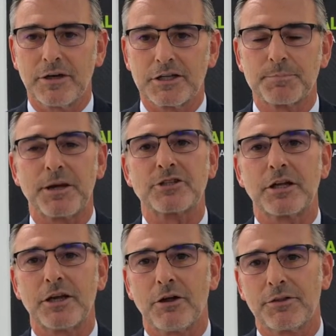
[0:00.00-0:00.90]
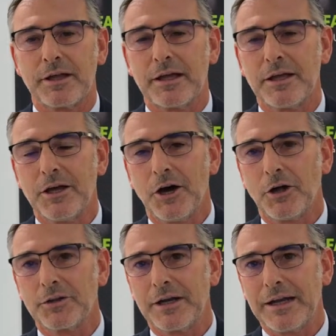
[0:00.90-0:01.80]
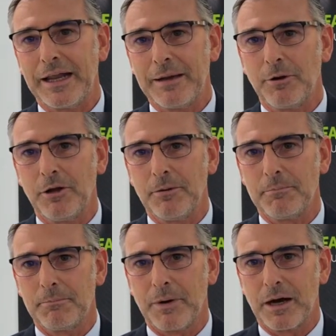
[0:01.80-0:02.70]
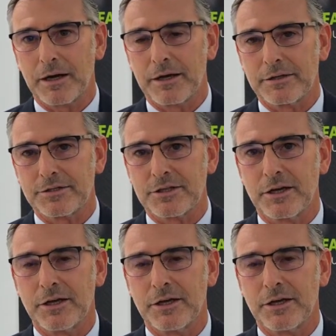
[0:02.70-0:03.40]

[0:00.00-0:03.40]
especially on the label markets,